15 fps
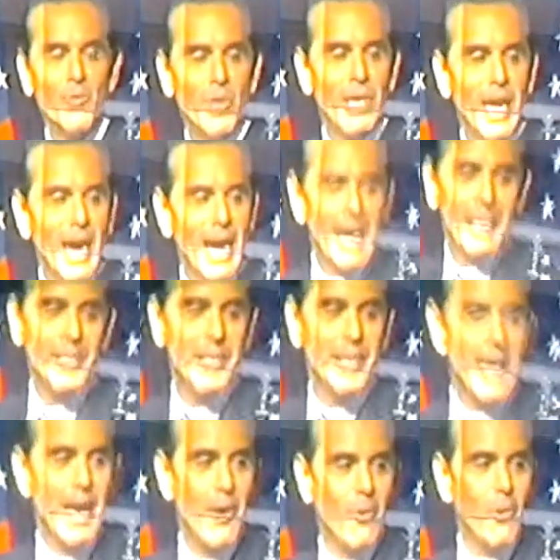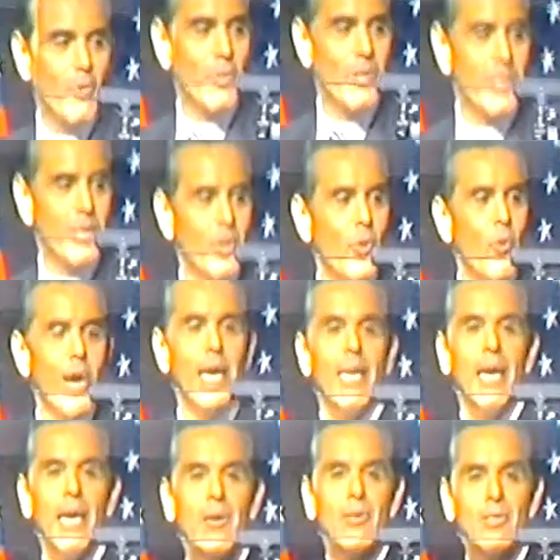as when Eisenhower was in the
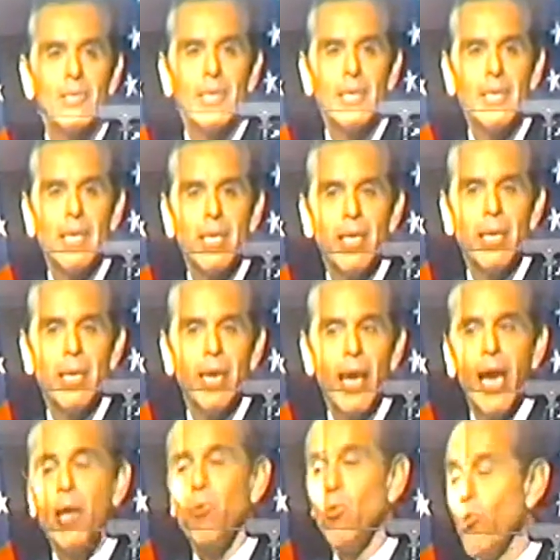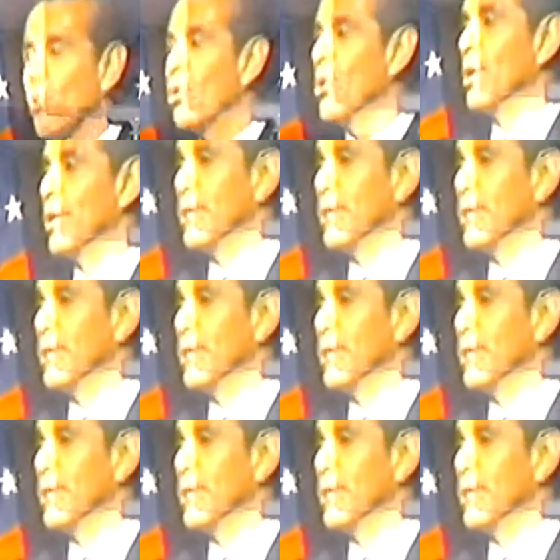White House and